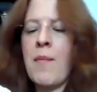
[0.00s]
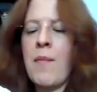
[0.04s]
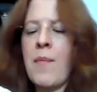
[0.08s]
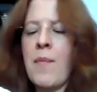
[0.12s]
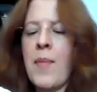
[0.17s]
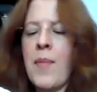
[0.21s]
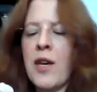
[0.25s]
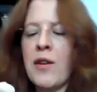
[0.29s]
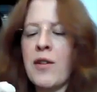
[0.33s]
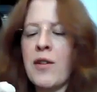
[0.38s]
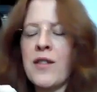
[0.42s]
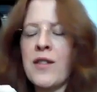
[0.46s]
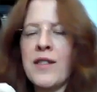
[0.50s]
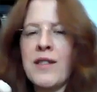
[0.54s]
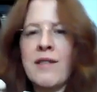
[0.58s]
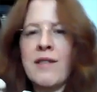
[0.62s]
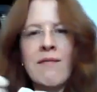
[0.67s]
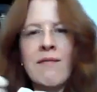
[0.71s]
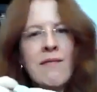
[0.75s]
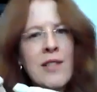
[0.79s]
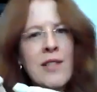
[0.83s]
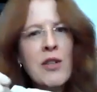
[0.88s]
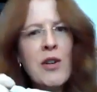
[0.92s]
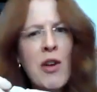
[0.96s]
because,
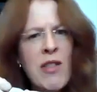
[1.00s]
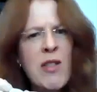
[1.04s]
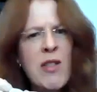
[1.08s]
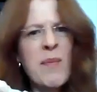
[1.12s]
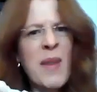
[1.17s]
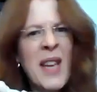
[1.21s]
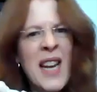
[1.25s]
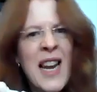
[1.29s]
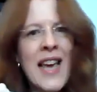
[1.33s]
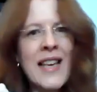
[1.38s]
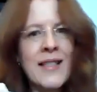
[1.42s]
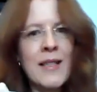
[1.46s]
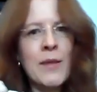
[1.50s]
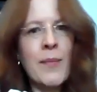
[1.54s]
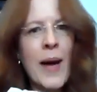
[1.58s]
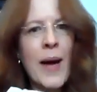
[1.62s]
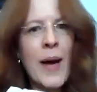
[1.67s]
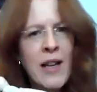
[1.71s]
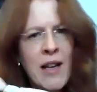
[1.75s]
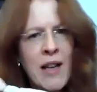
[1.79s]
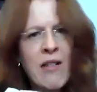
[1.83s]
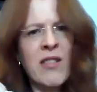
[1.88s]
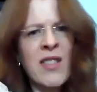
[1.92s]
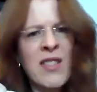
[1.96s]
there'd be less
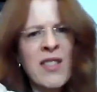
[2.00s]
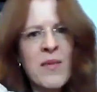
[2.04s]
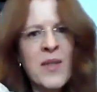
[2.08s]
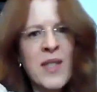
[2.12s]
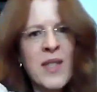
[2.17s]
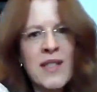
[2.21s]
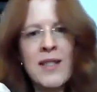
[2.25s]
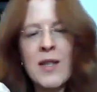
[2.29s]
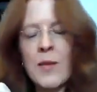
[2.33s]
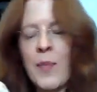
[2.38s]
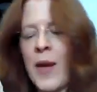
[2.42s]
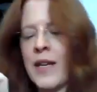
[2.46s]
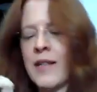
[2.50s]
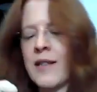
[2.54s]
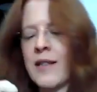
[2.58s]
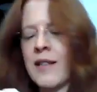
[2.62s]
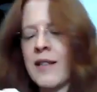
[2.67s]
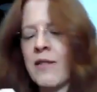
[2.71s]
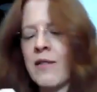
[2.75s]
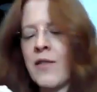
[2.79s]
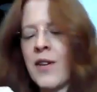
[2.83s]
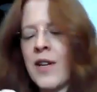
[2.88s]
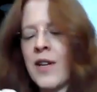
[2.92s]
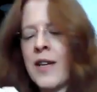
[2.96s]
tobacco because it was
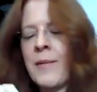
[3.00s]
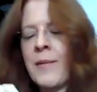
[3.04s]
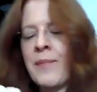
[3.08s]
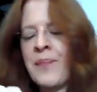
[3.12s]
expensive.